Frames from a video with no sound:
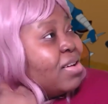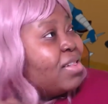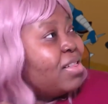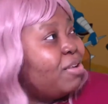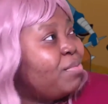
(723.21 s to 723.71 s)

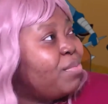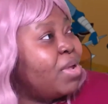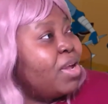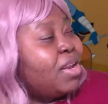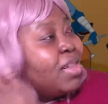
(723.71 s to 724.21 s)
the
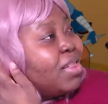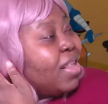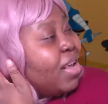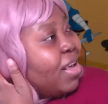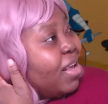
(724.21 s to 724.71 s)
main
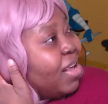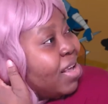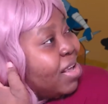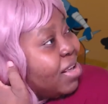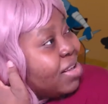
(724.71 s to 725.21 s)
thing
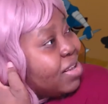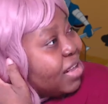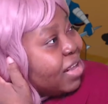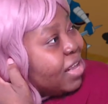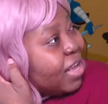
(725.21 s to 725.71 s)
is,
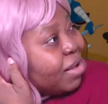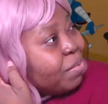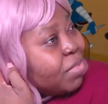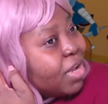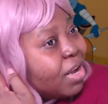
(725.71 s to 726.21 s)
it
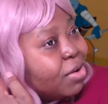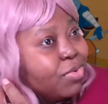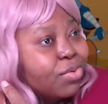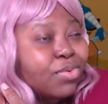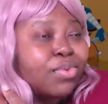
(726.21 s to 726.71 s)
came down
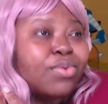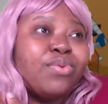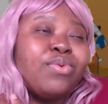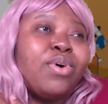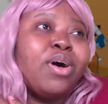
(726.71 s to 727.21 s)

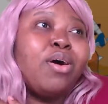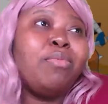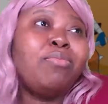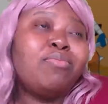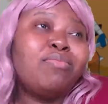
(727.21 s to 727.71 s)
to
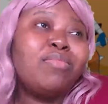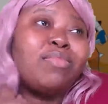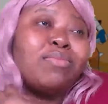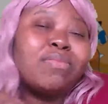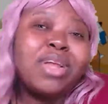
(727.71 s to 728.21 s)

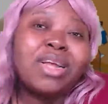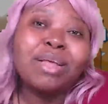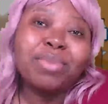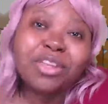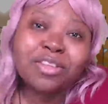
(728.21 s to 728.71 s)
like
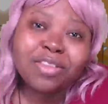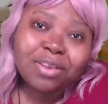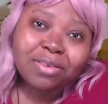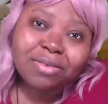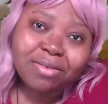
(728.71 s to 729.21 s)
that beach
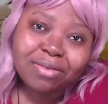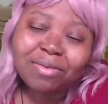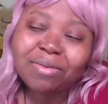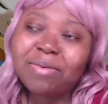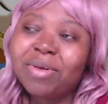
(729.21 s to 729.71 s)
scene,
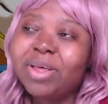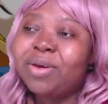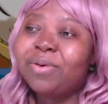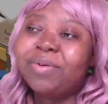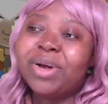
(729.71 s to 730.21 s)

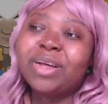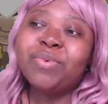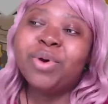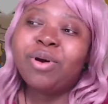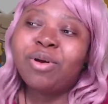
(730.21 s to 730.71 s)
right,
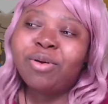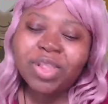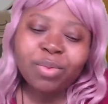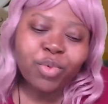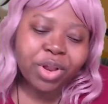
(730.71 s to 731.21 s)
where all of
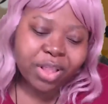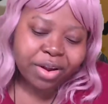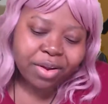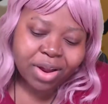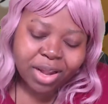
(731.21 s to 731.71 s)
them were
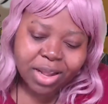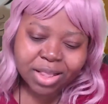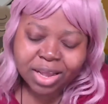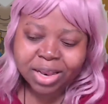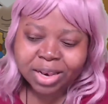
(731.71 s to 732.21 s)
there, and
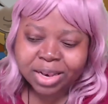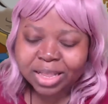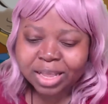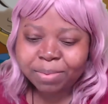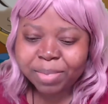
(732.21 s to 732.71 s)
then
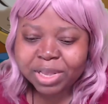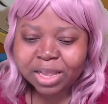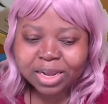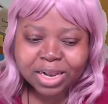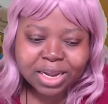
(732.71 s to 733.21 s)
they
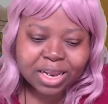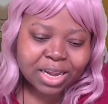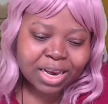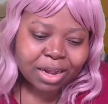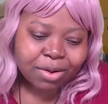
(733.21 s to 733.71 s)
basically
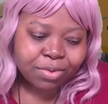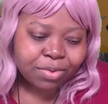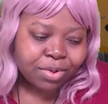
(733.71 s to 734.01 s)
let out